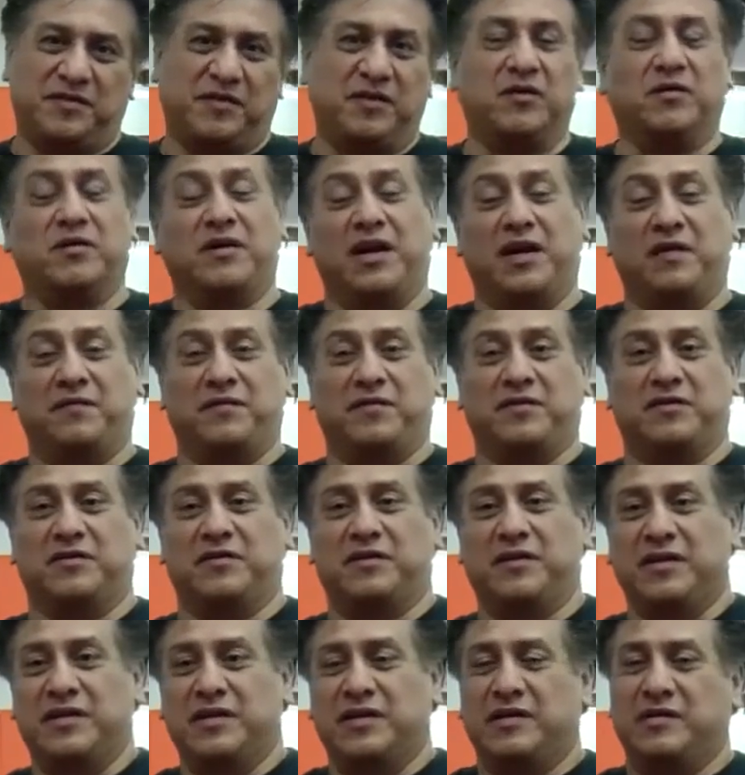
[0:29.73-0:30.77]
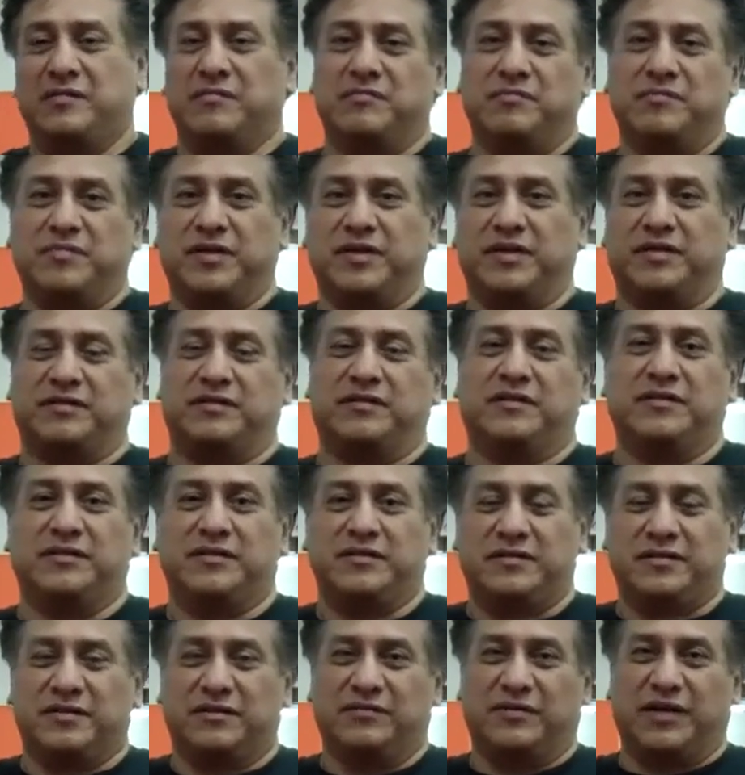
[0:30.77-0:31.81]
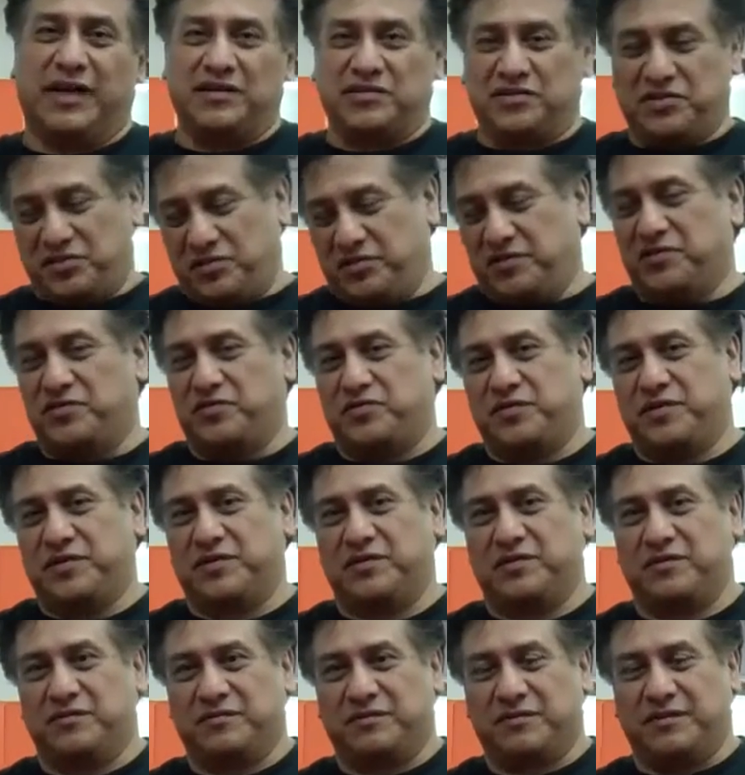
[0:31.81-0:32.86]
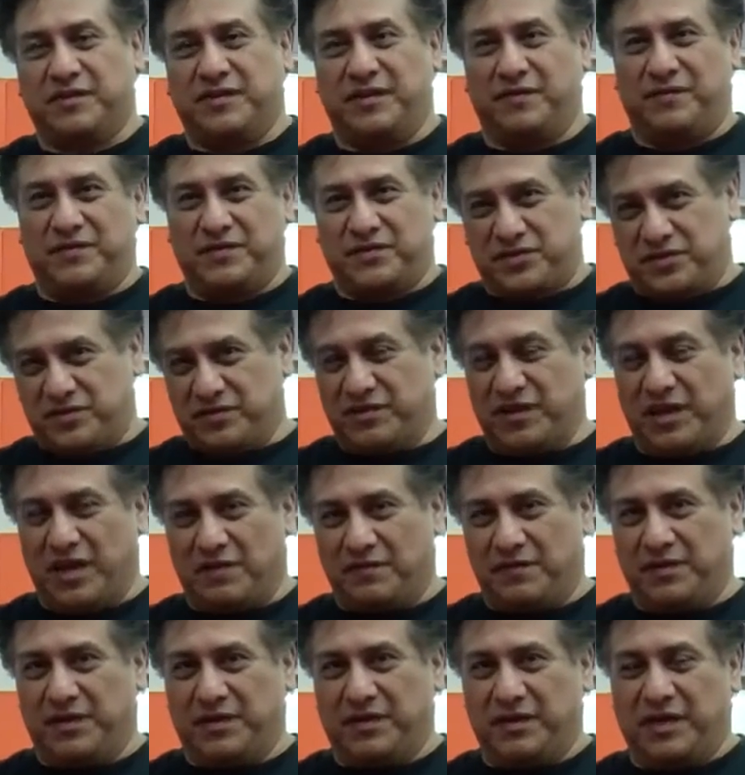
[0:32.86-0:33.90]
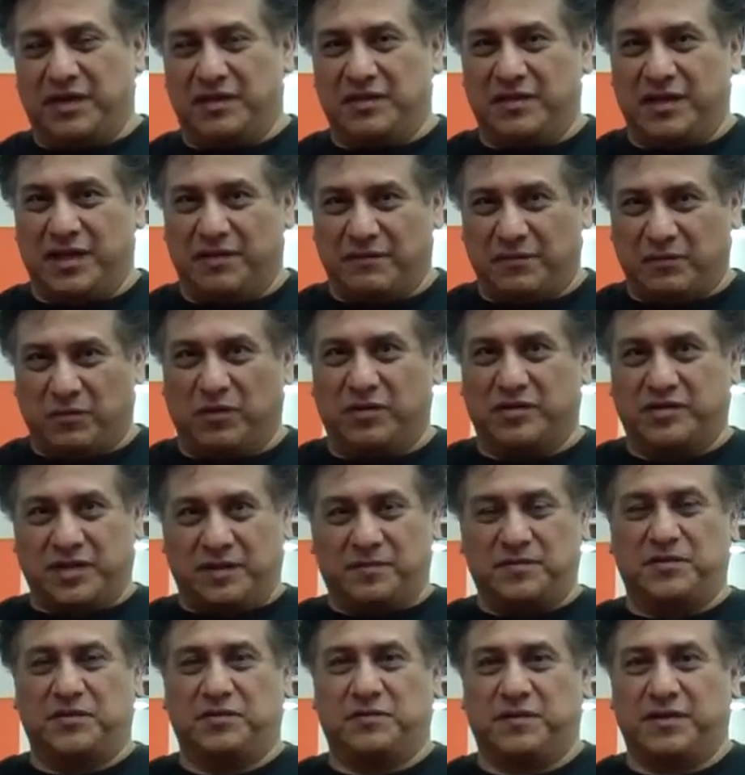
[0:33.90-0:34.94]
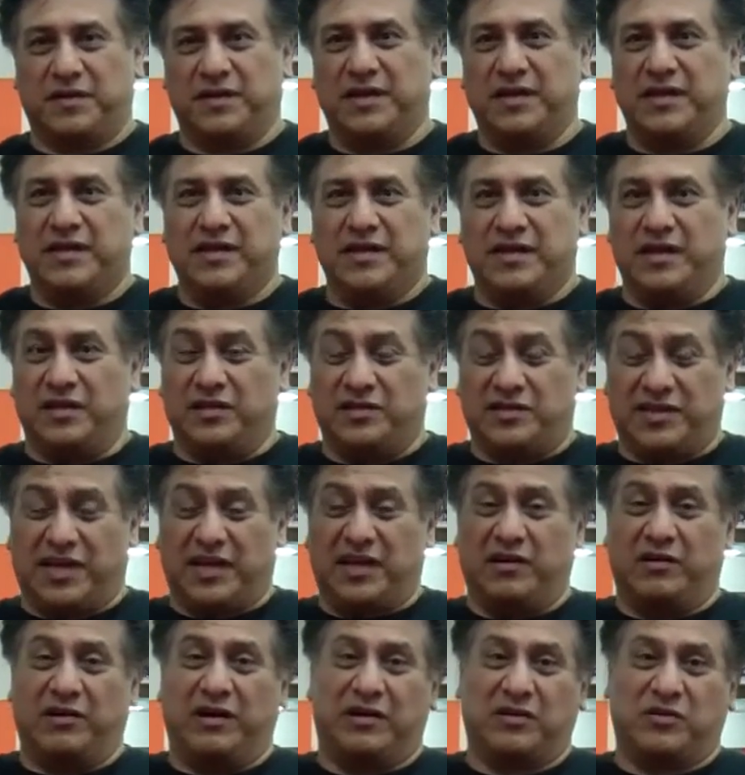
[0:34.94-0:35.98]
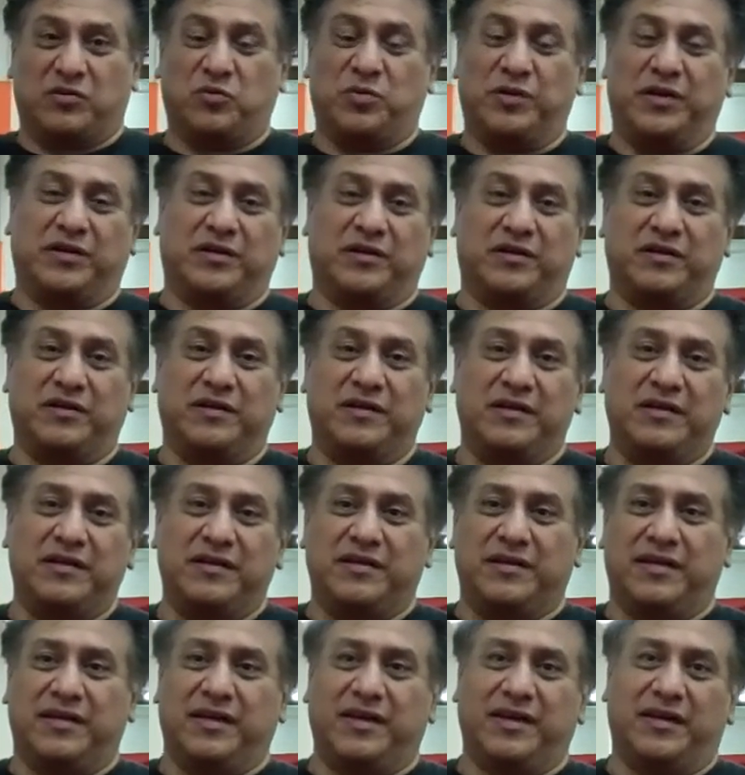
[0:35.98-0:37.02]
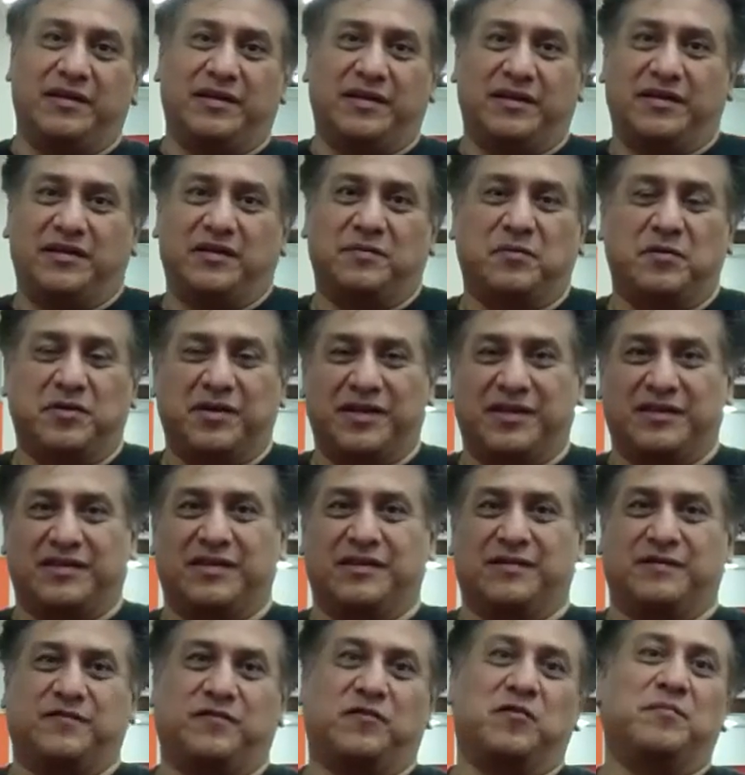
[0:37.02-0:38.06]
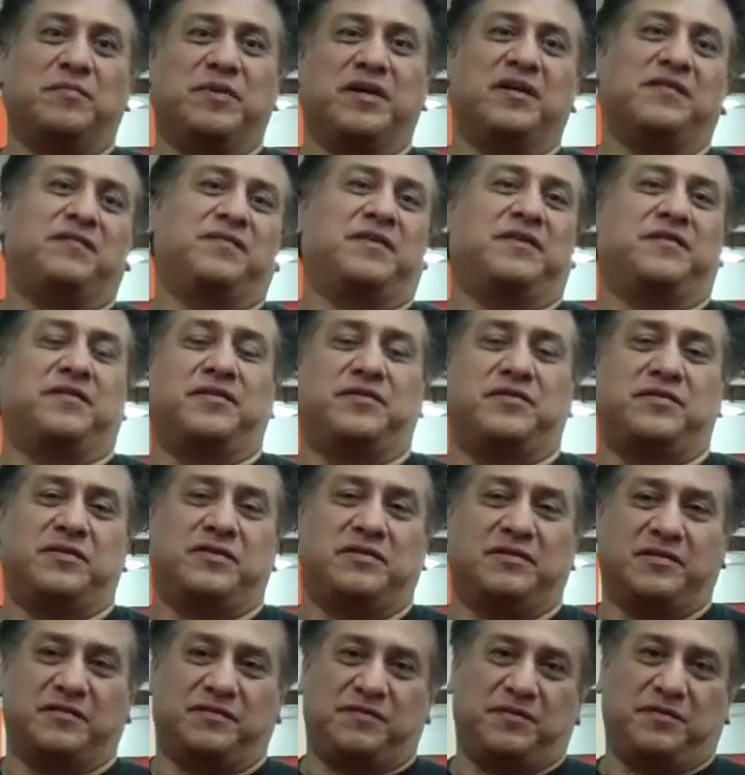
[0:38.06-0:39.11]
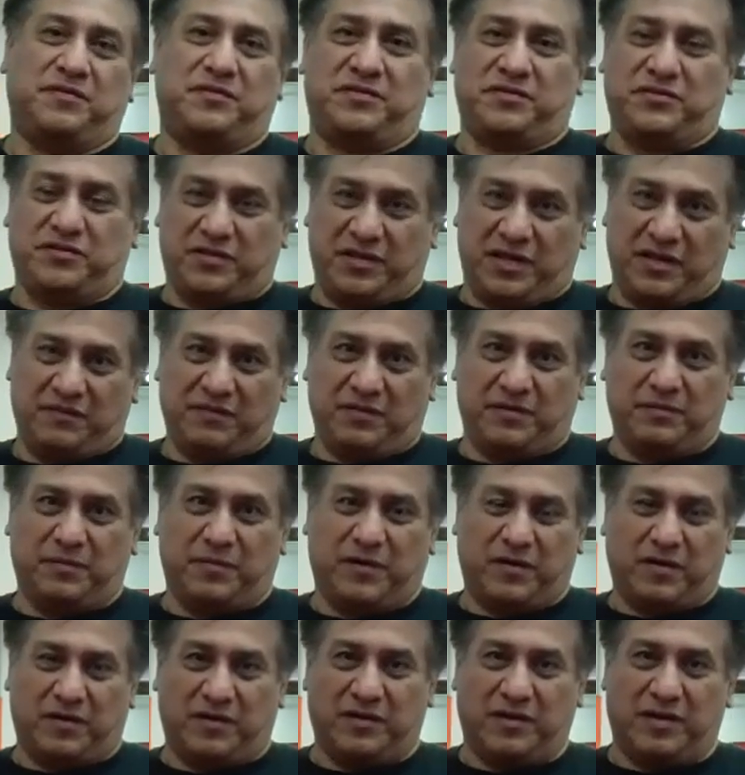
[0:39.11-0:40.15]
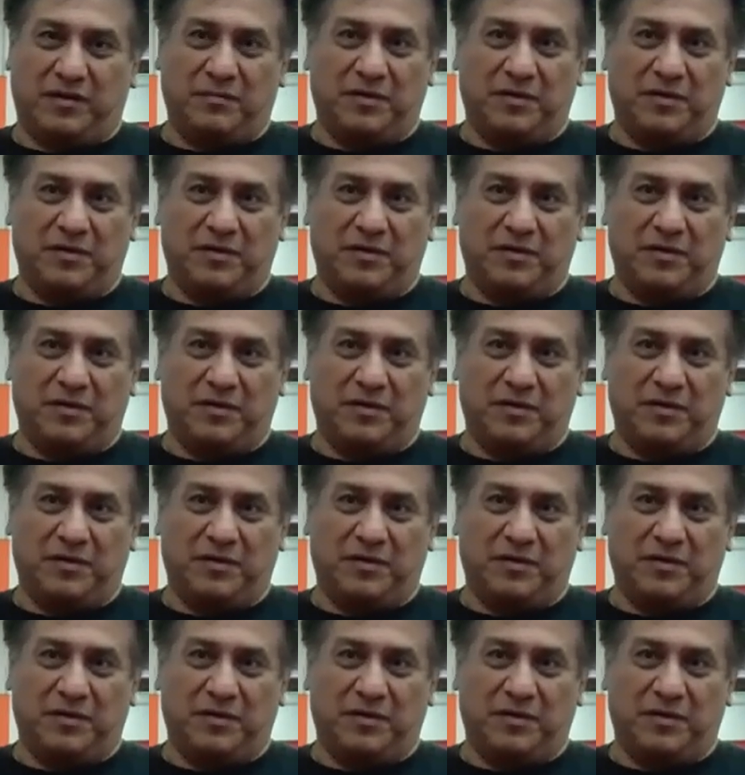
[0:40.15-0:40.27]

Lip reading: You can go heavier, but as you do the drill, if it's too heavy and you haven't worked up to it, it'll tire out quicker and you won't get the full benefit of the drill if you use too heavy a ball.